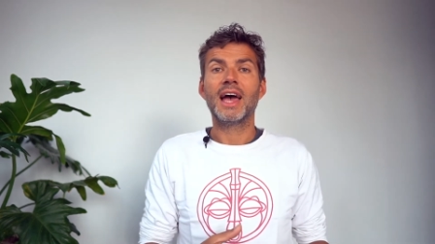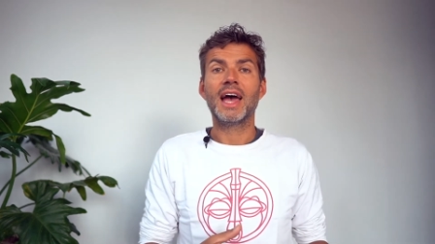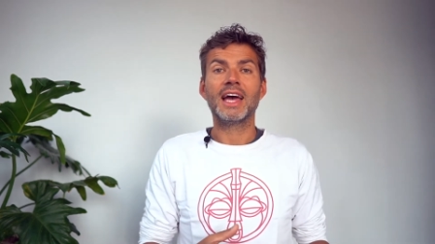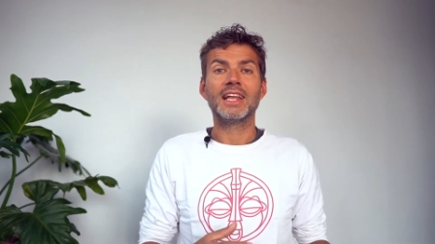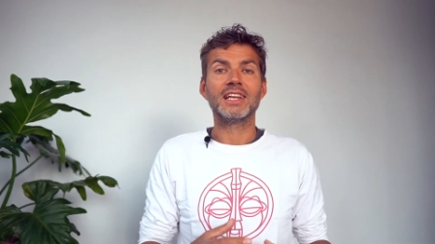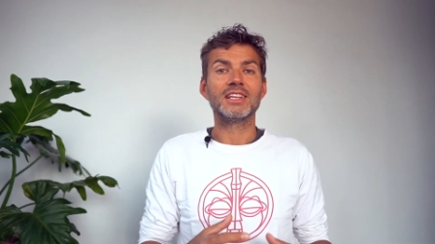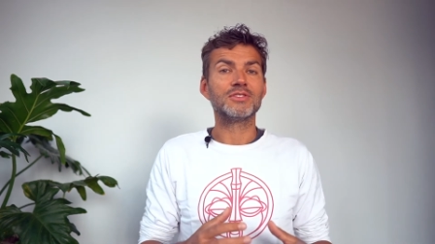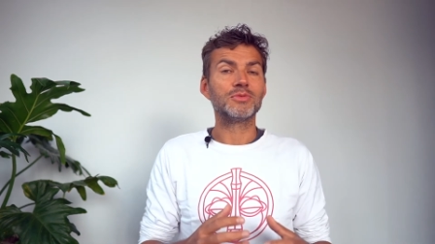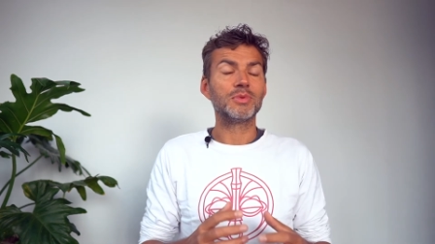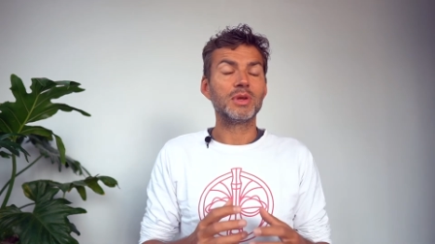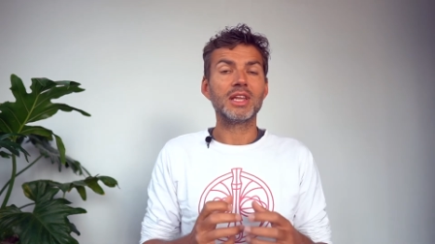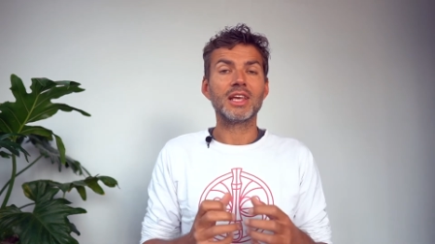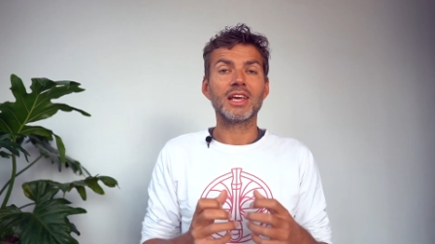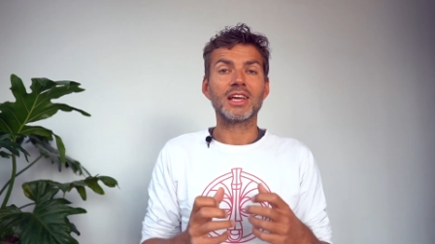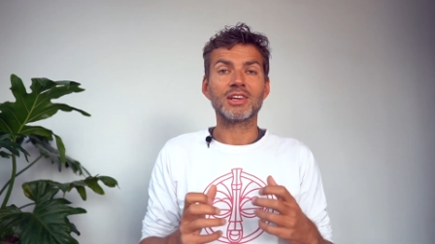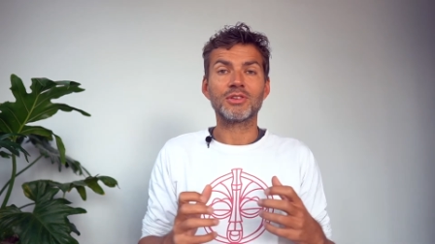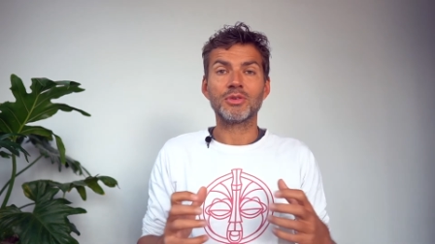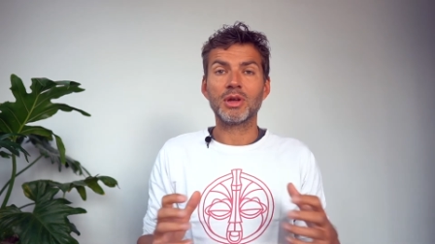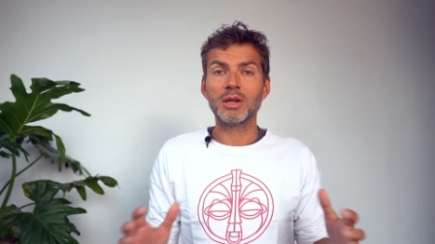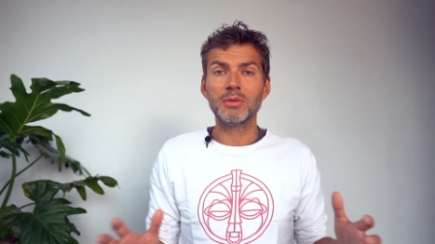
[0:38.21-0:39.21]
And it's really
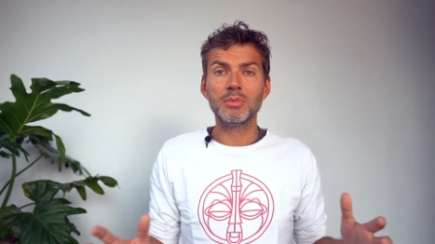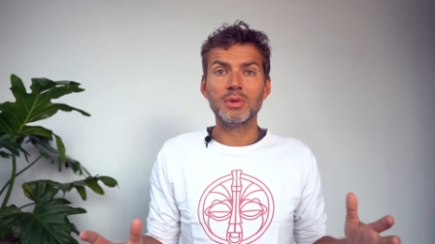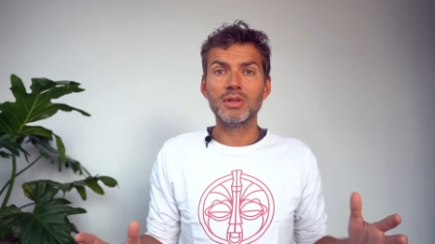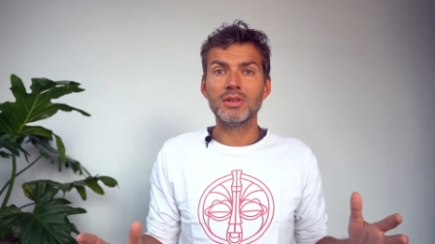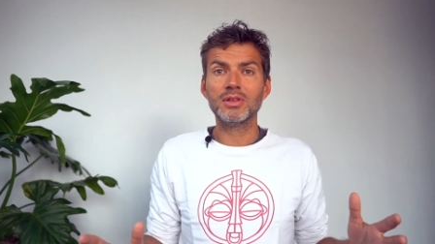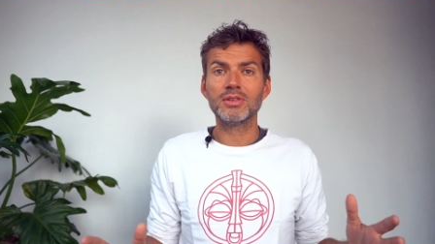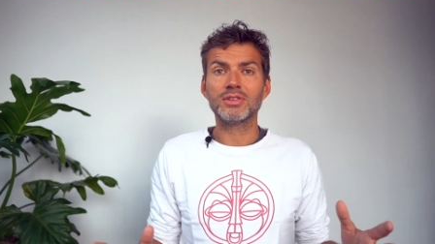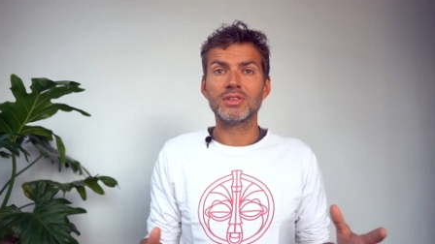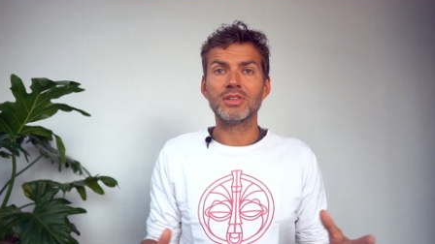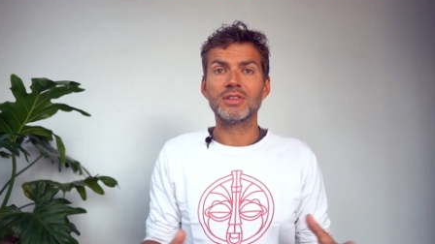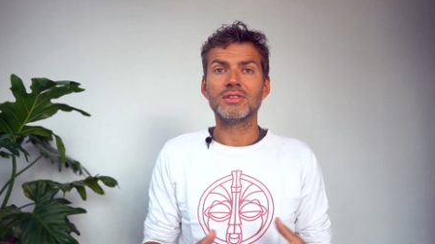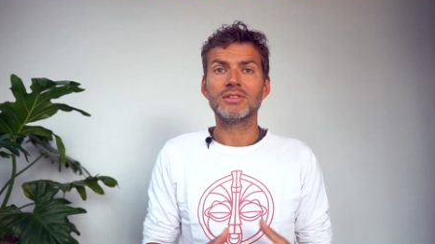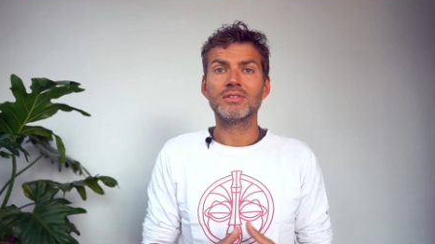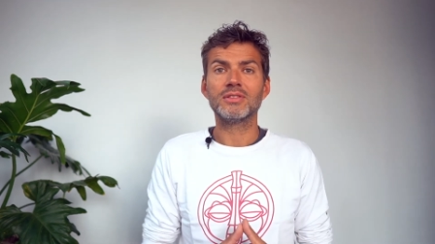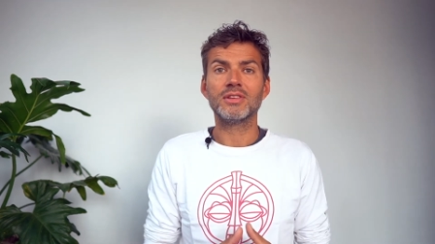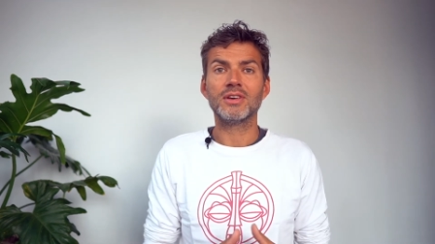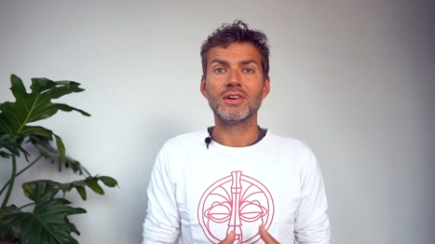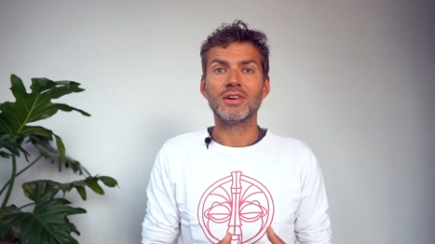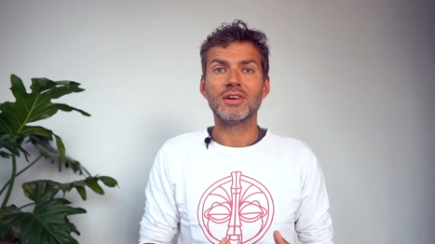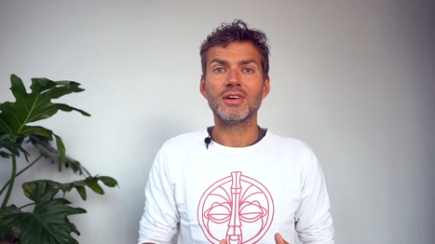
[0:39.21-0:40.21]
incredible the,
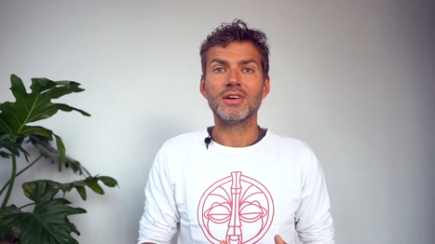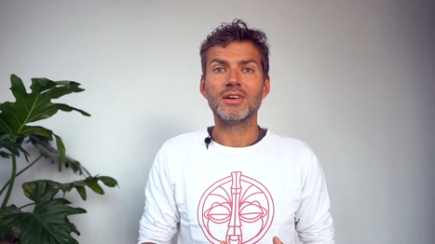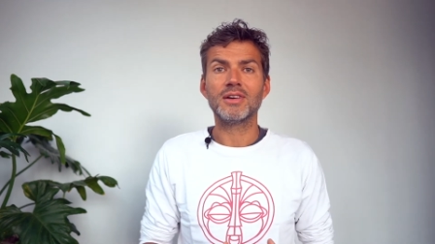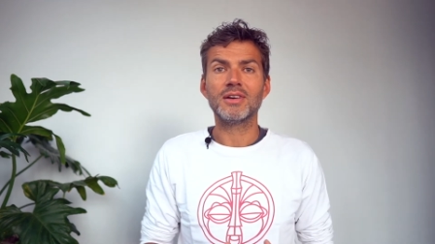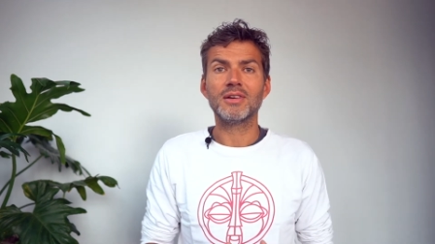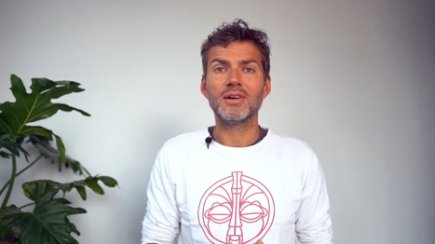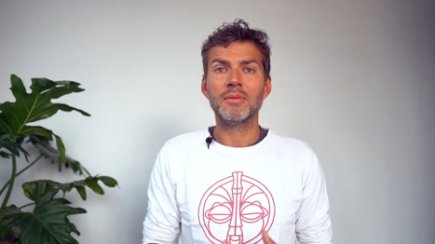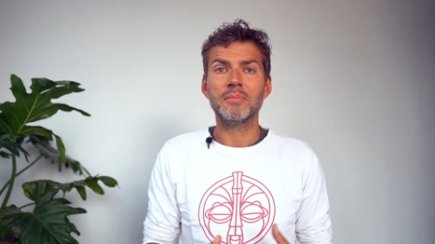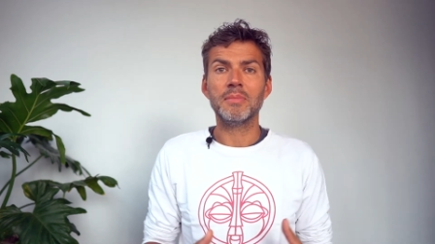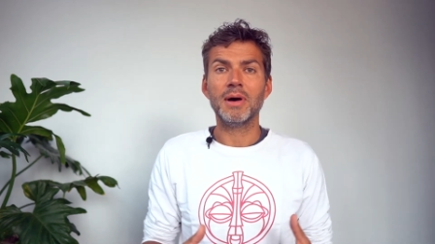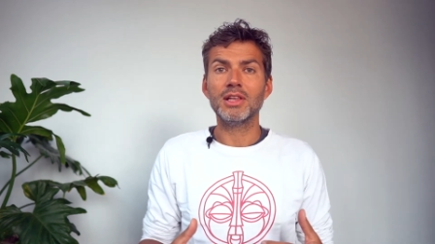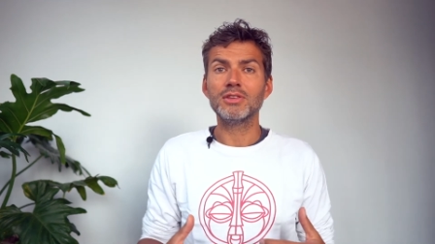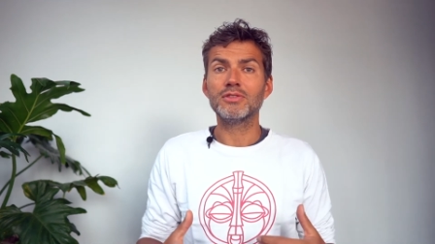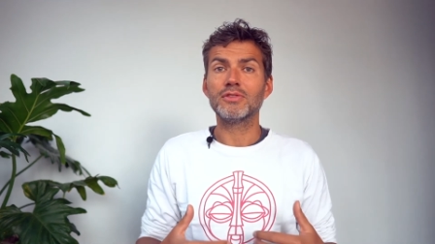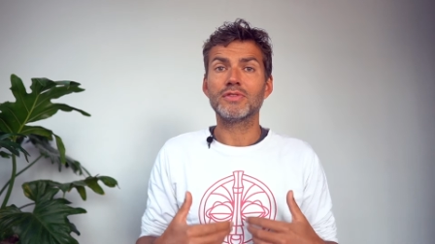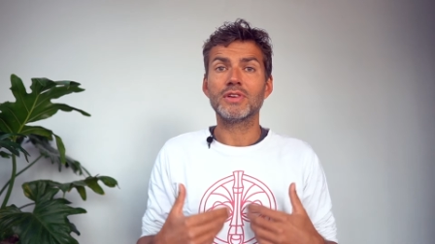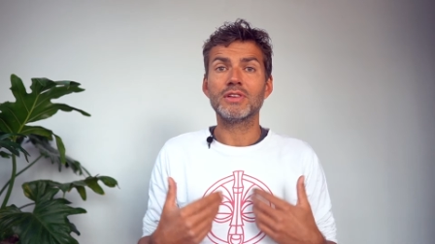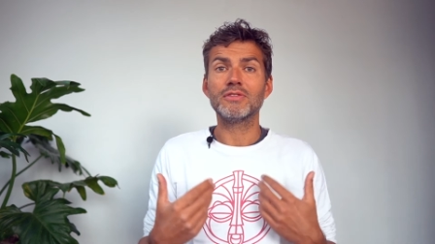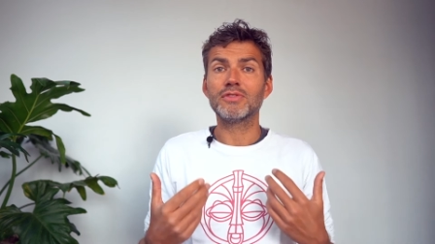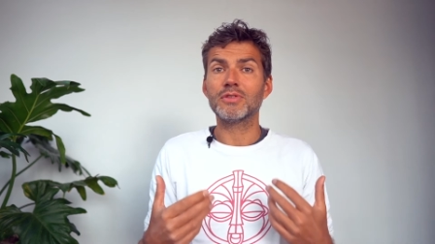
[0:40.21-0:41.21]
the amount
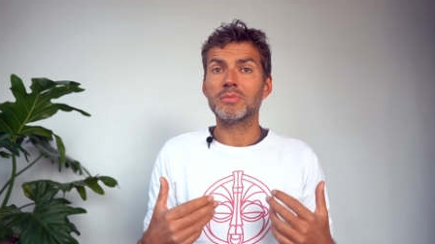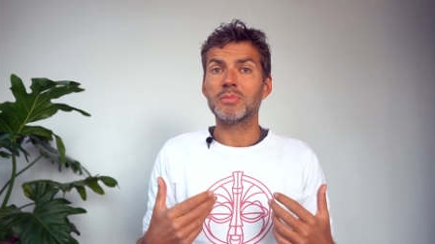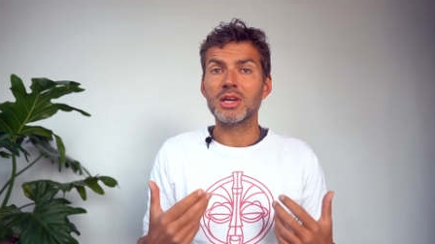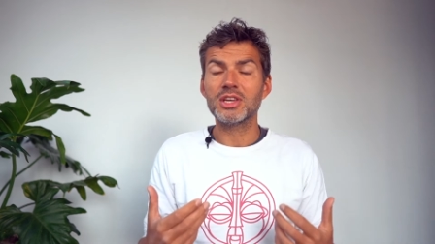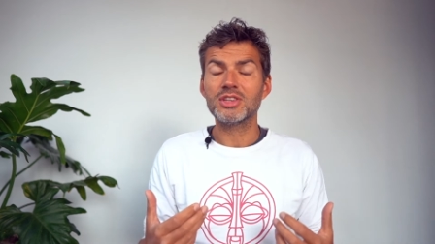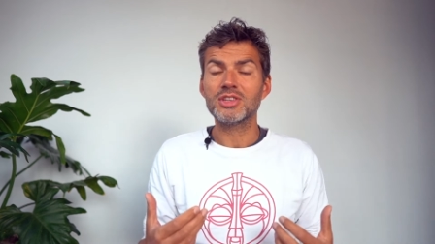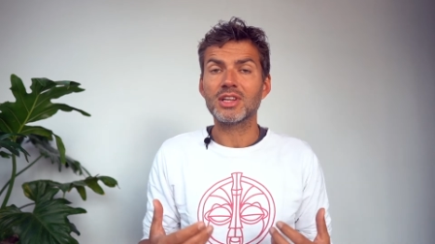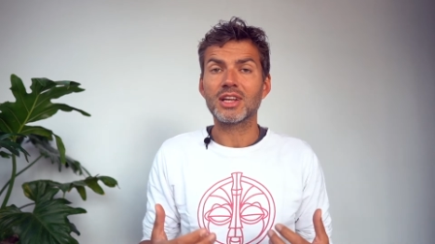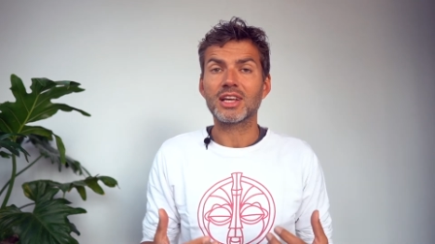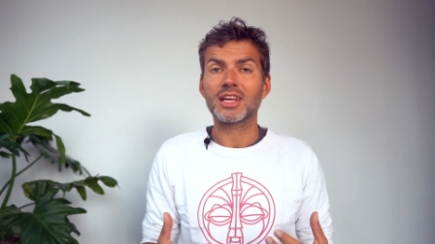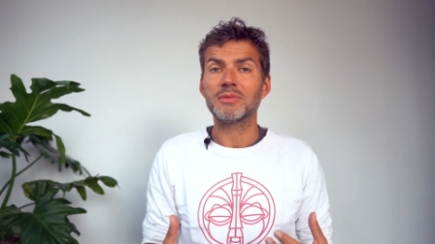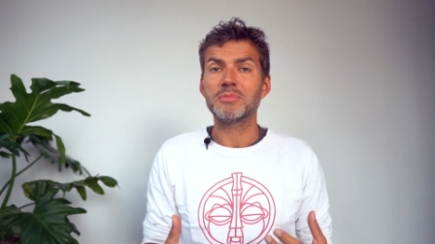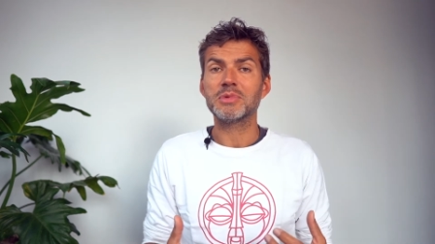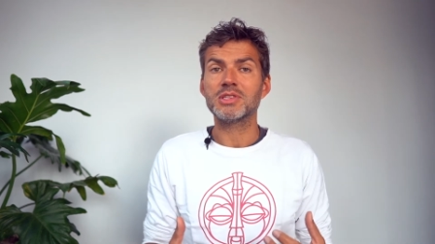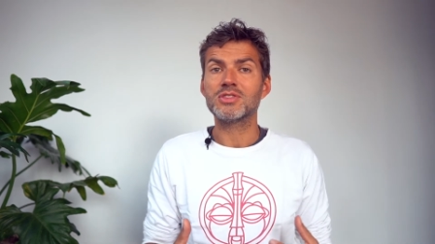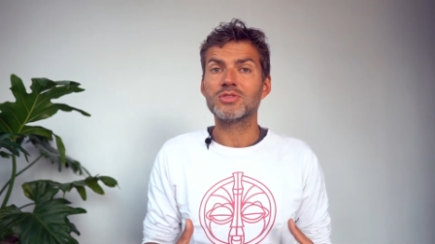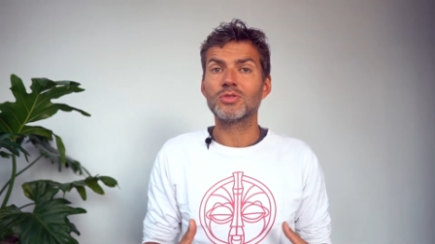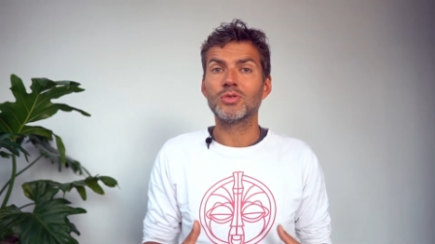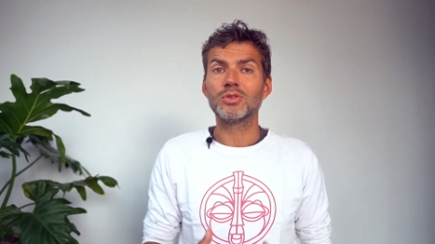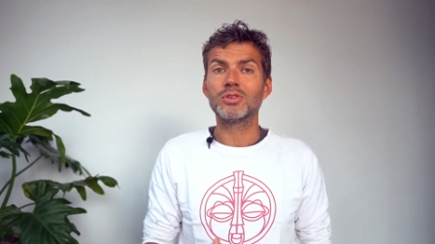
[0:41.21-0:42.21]
of information that can be
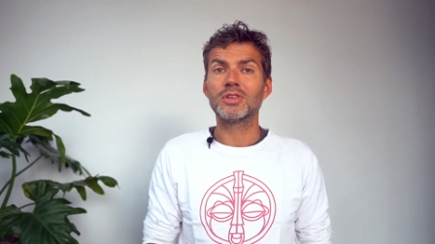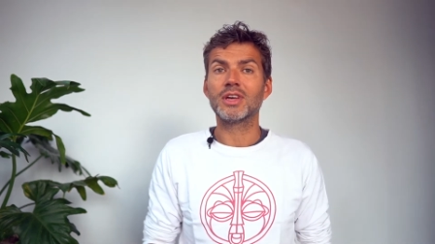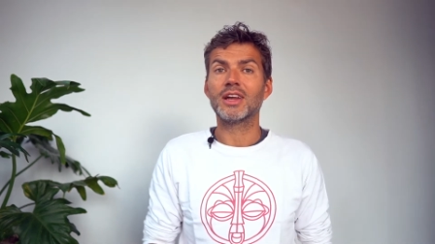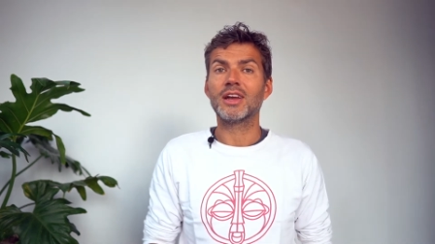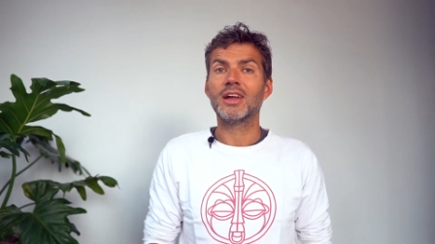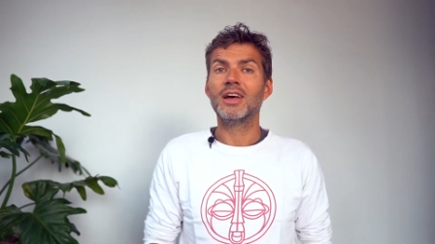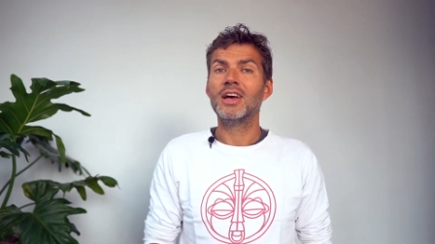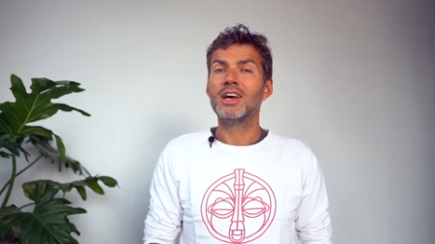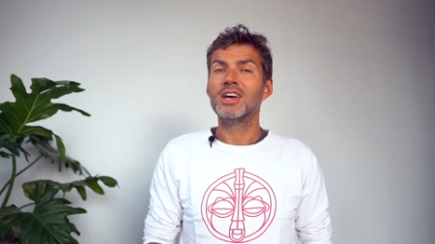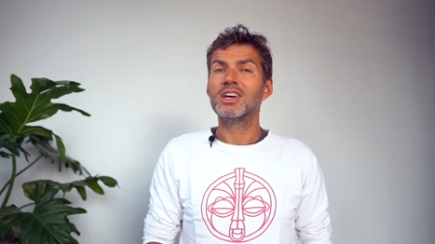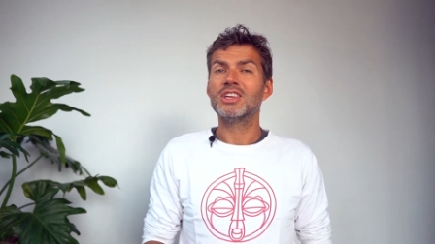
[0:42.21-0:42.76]
stored there